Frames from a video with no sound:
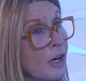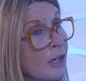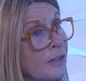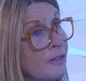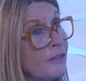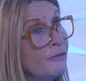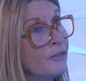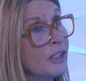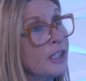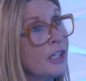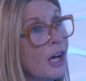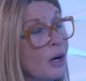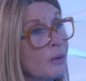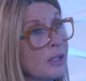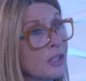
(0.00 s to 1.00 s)
in the
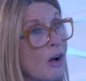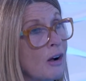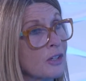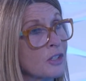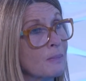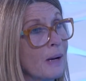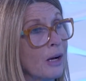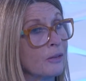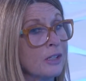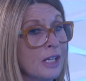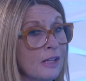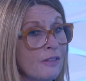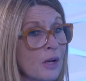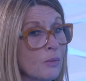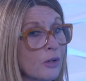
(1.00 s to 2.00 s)
video, it talks about
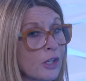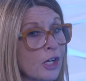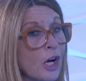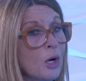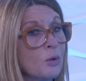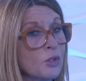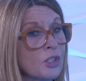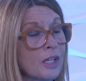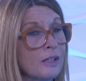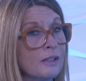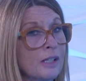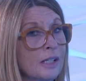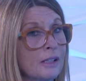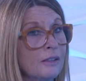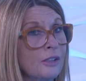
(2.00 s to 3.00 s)
they were a coach and,
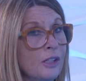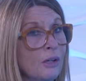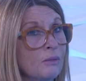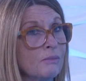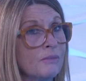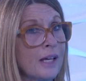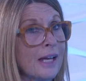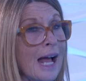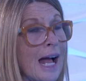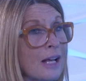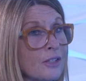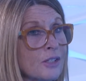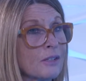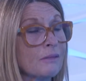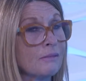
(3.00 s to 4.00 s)
you know, they ask,